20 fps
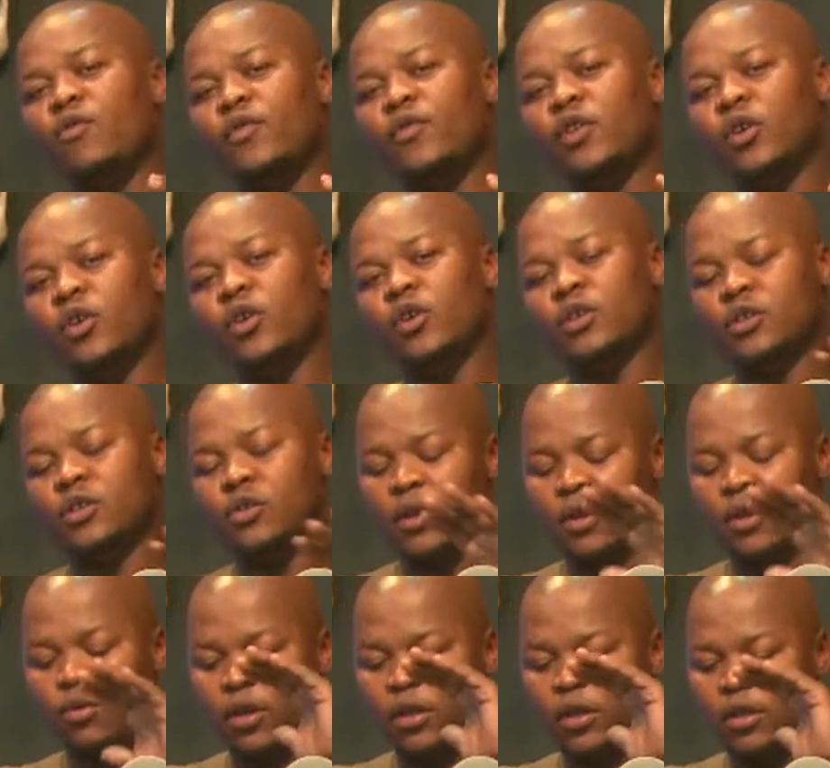in herds, so they
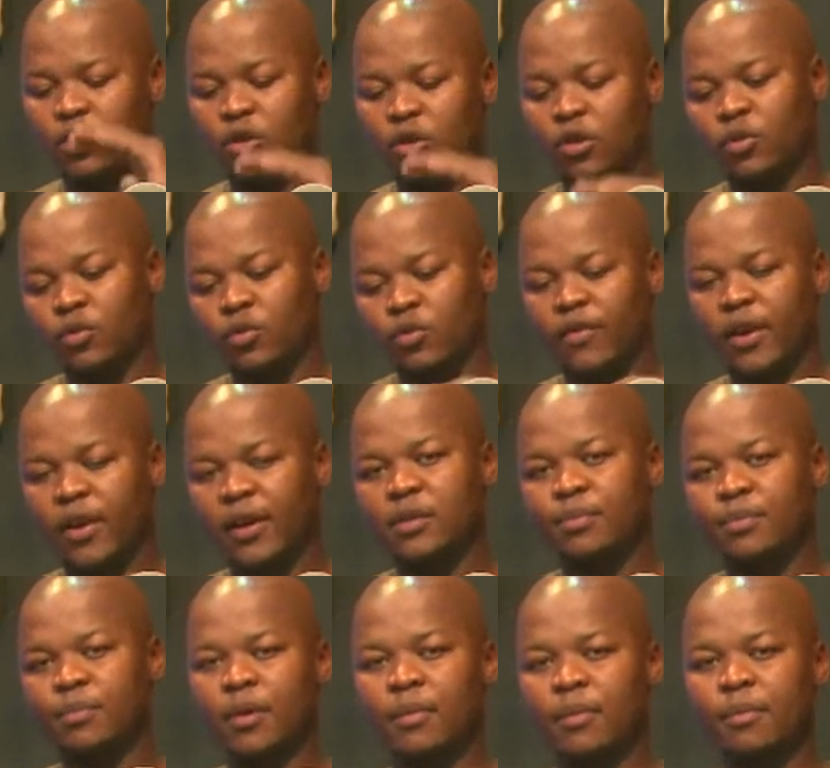what they will find a,